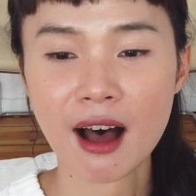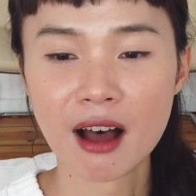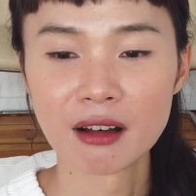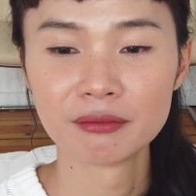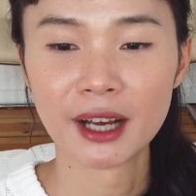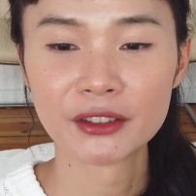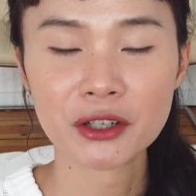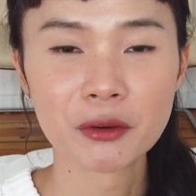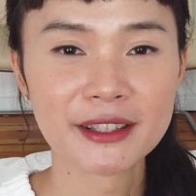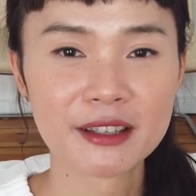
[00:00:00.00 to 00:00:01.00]
I
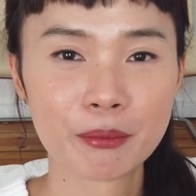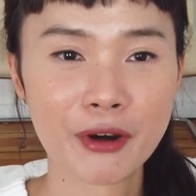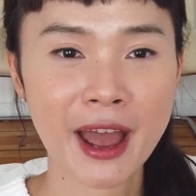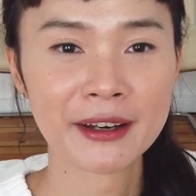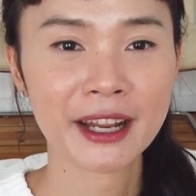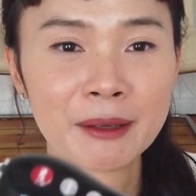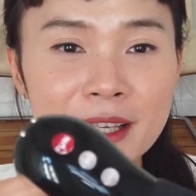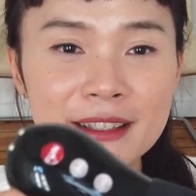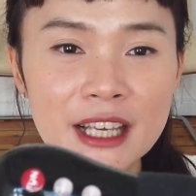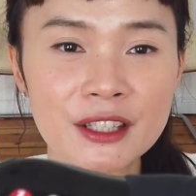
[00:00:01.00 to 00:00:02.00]
don't know what's the brand name.
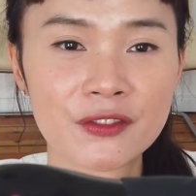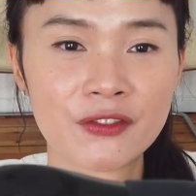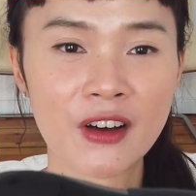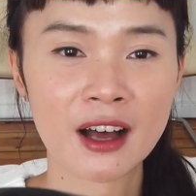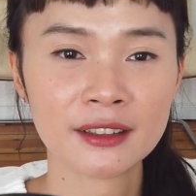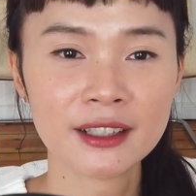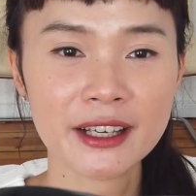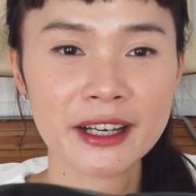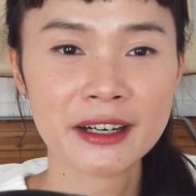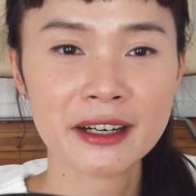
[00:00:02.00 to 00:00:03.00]
It says Fun
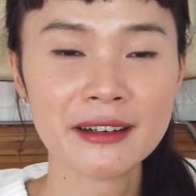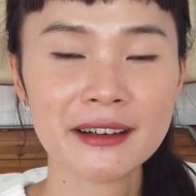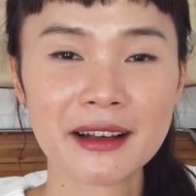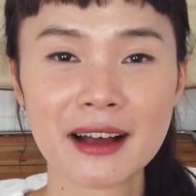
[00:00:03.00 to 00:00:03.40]
here.